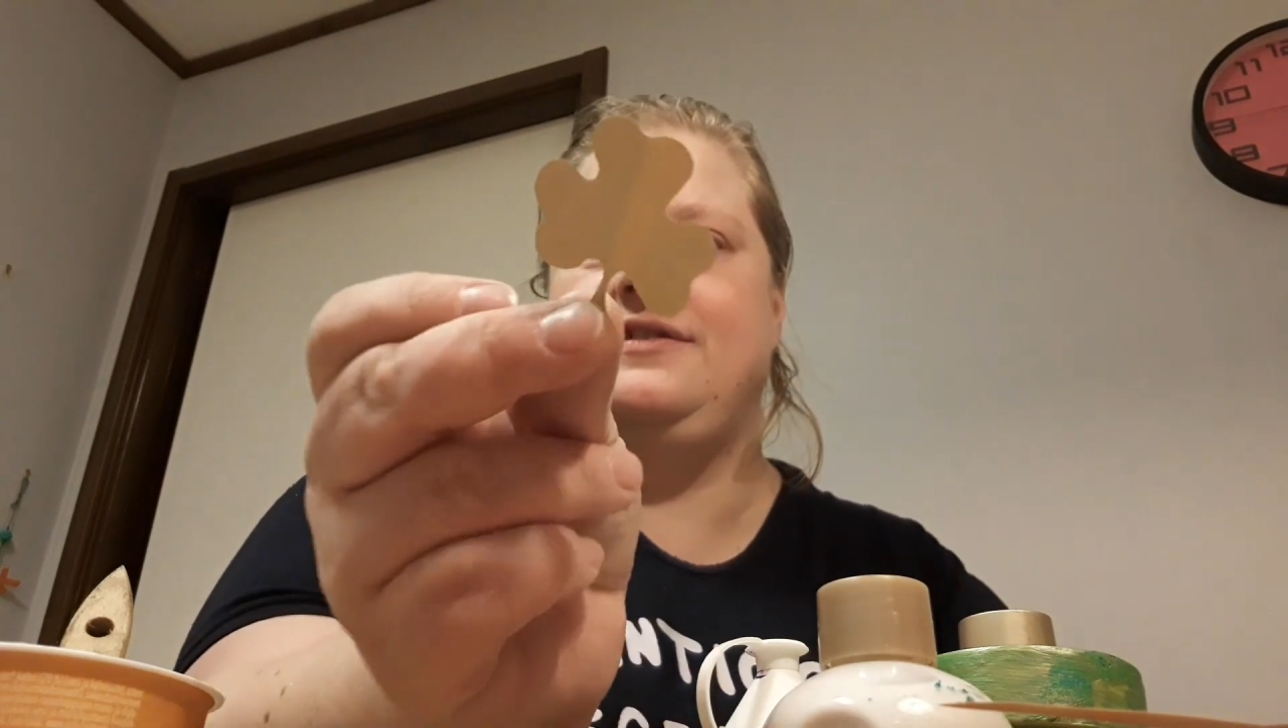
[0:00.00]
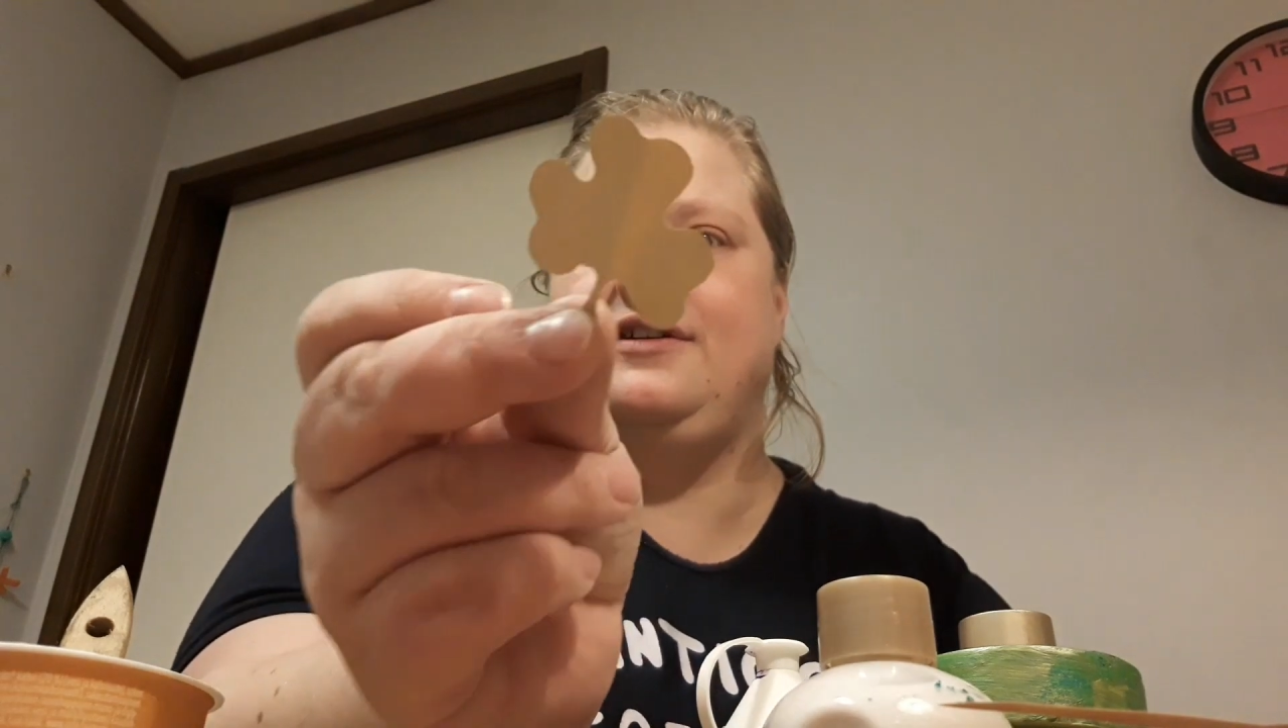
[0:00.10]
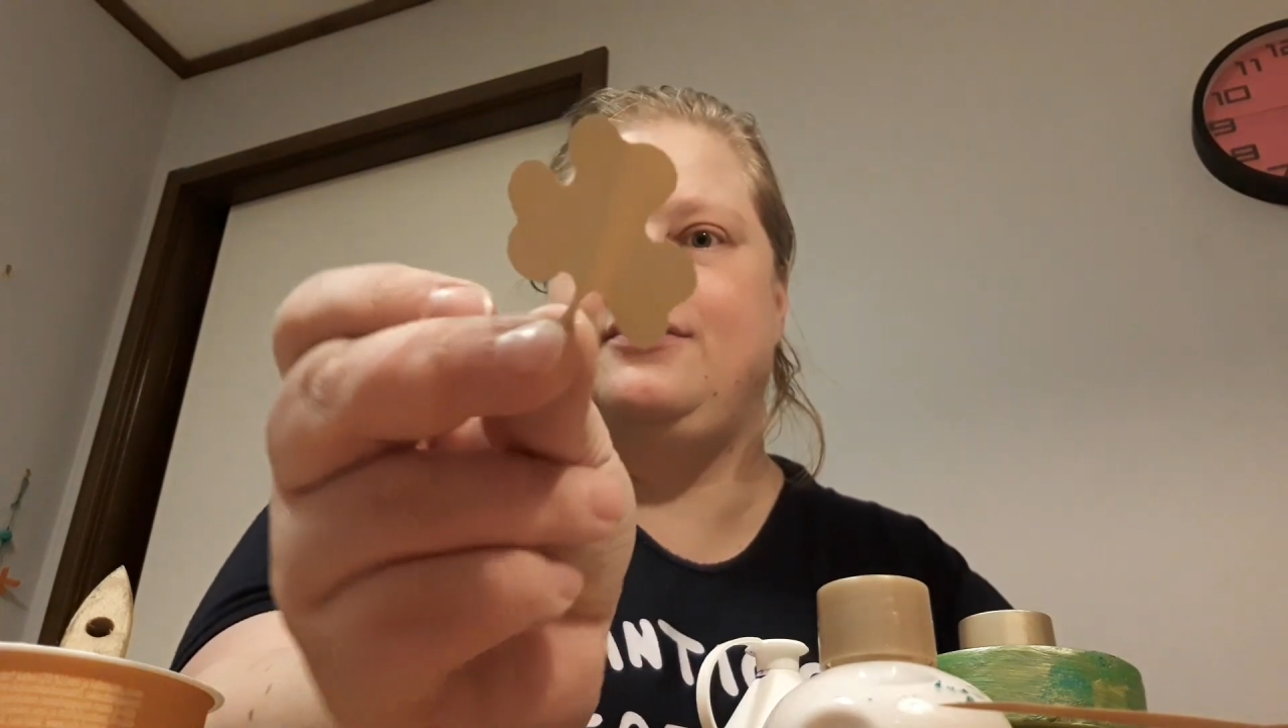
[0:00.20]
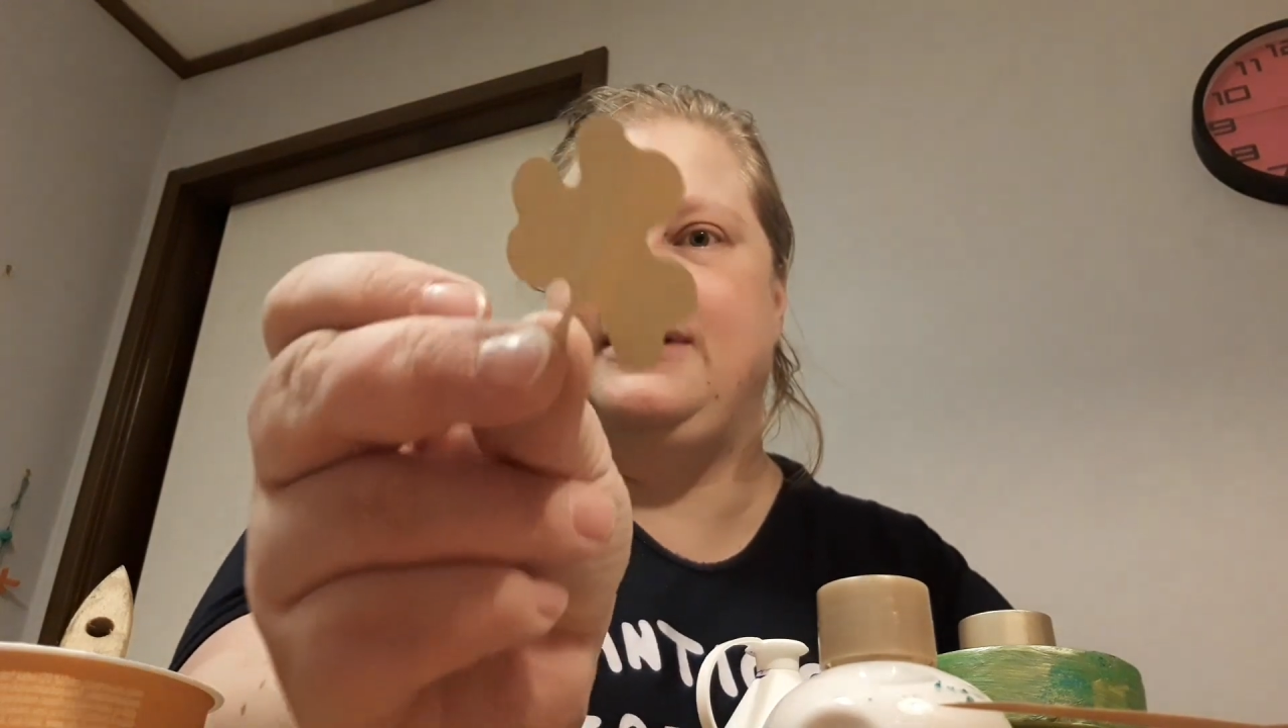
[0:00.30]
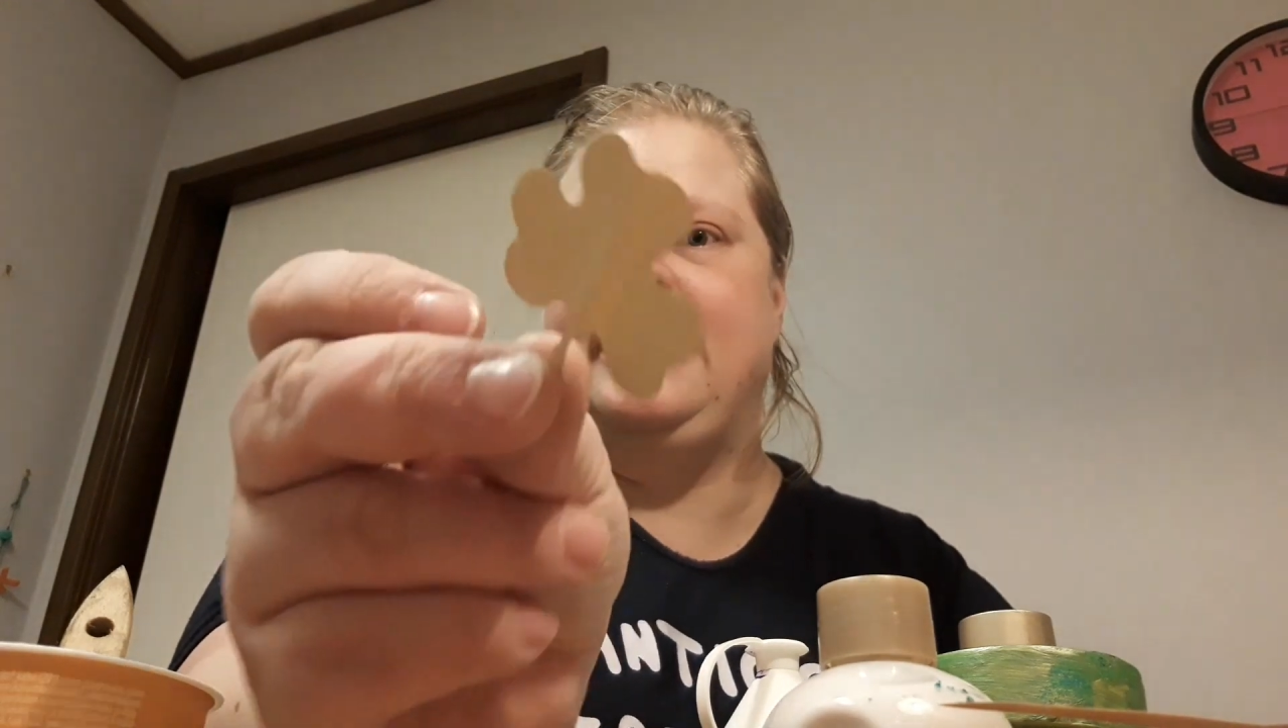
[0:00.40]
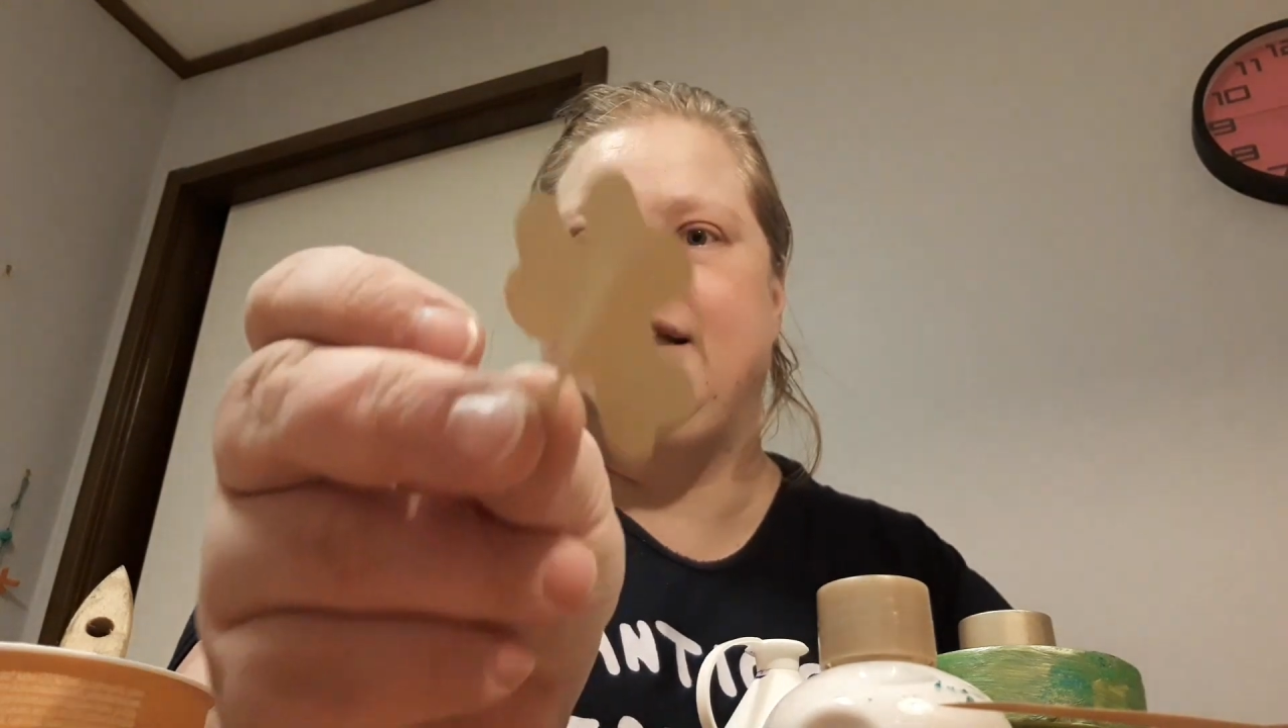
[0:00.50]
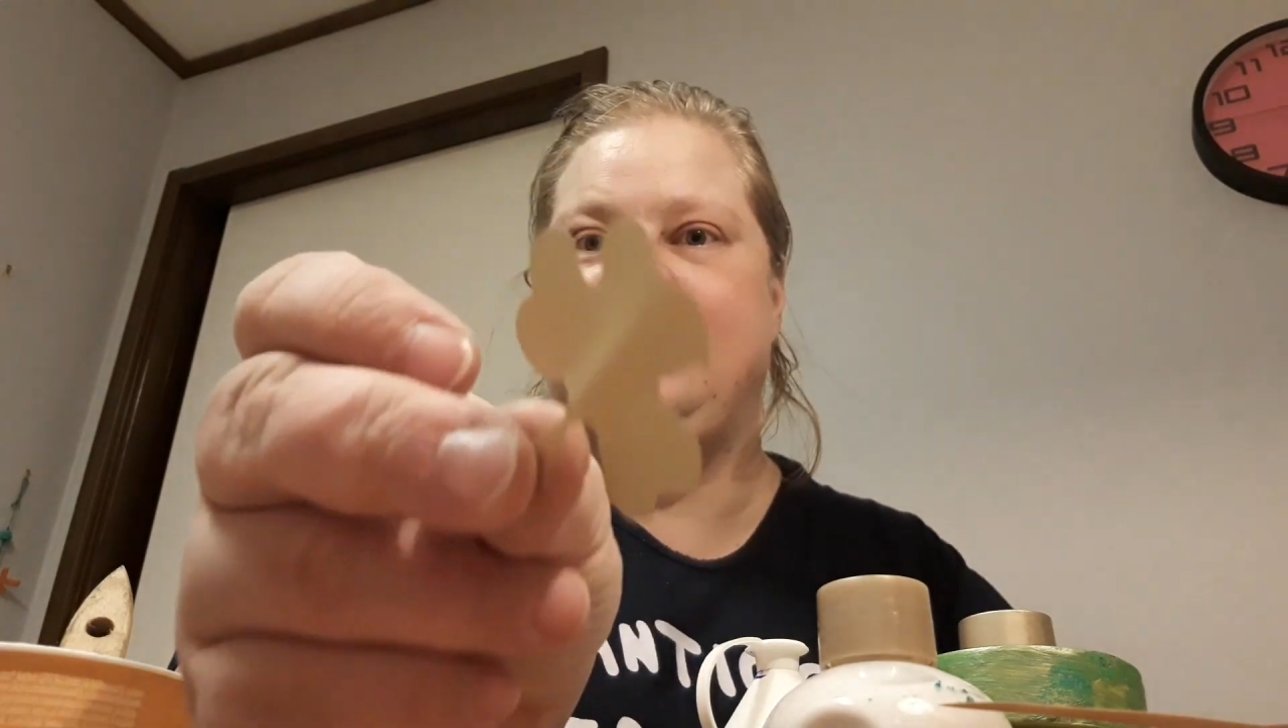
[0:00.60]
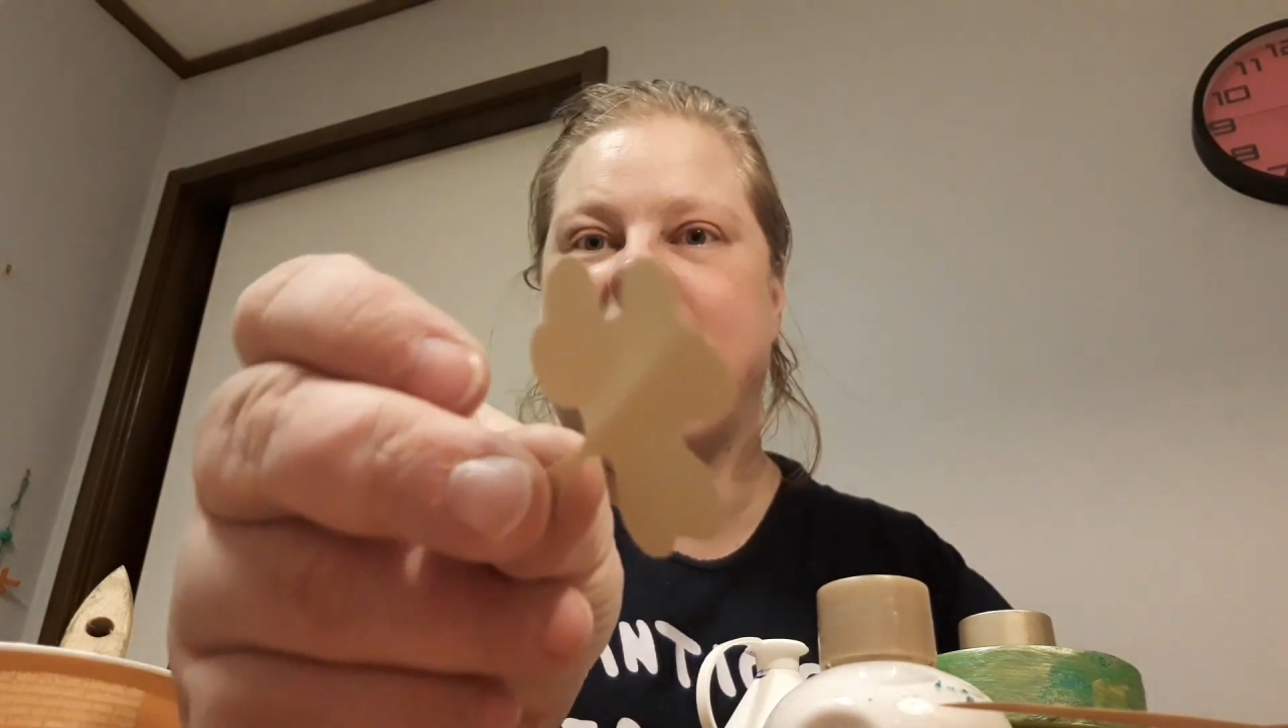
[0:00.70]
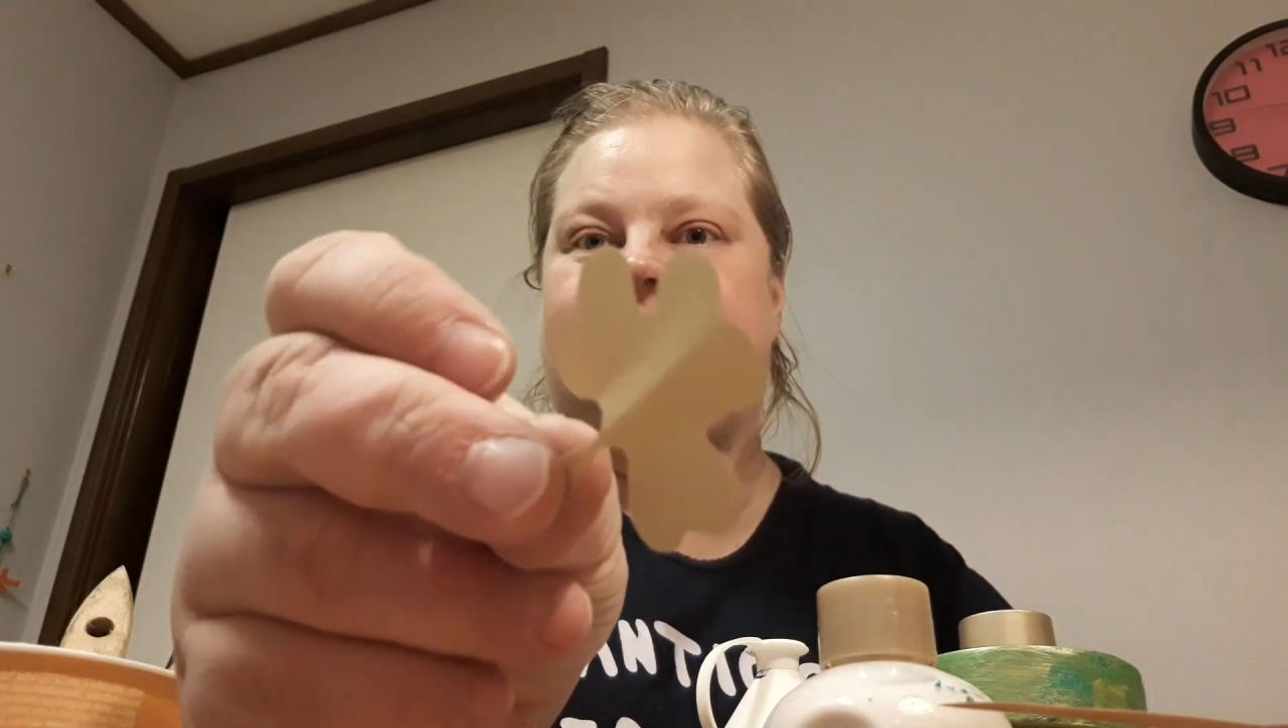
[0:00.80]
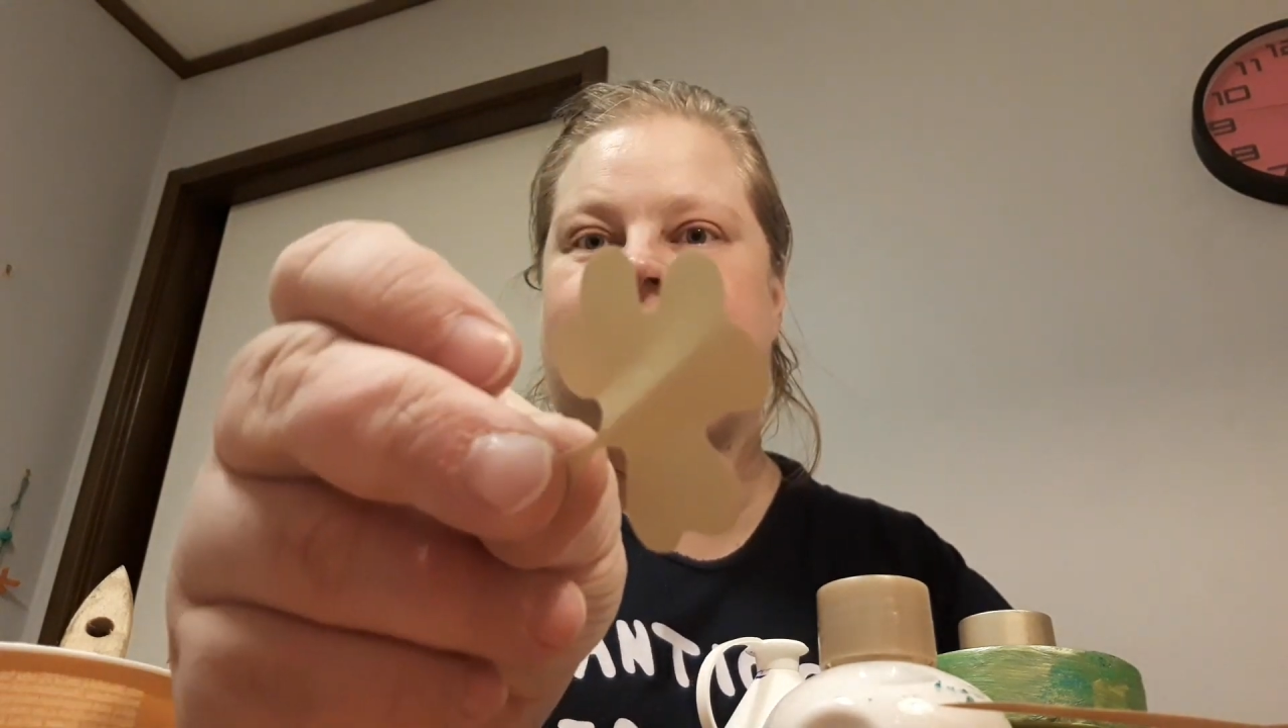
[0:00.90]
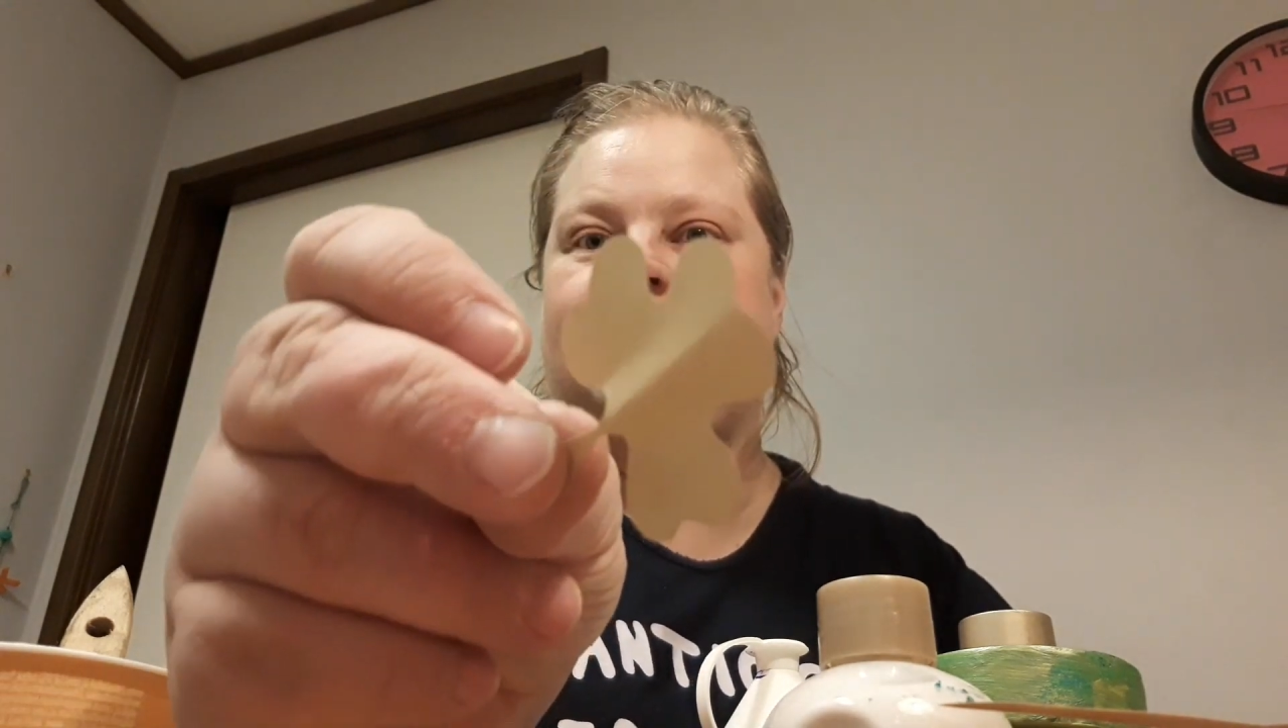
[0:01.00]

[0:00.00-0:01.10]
crinkled it